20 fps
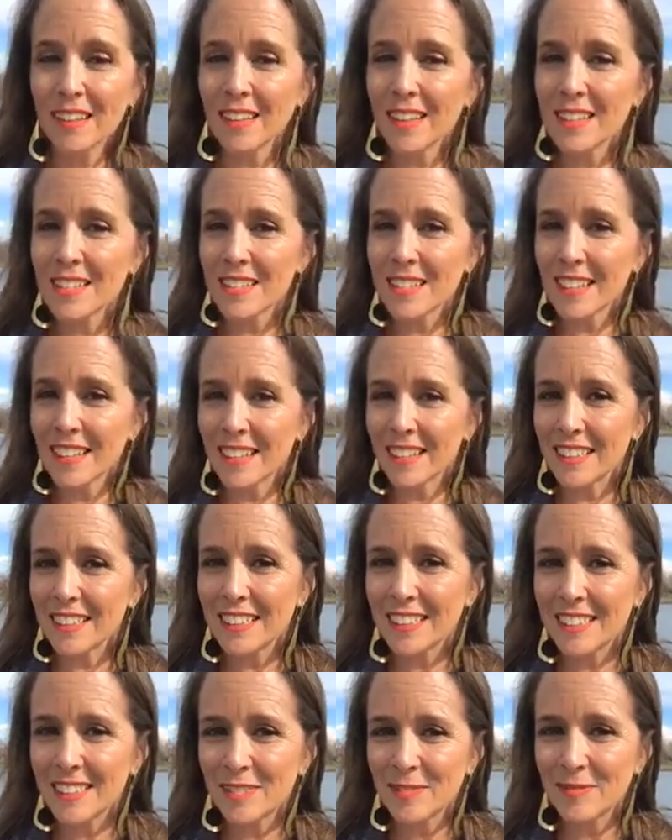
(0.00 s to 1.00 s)
Listen.
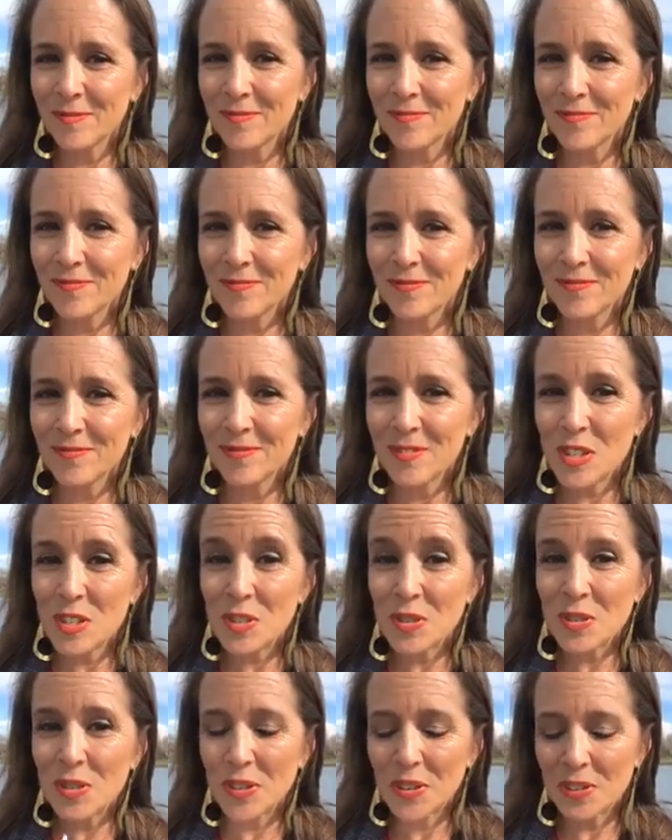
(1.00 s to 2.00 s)

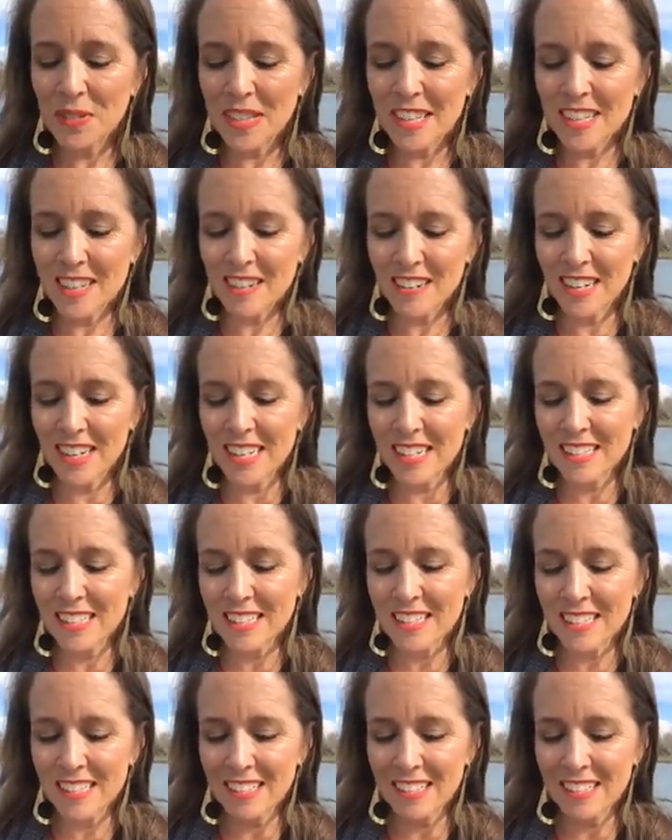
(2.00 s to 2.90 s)
Do you hear it?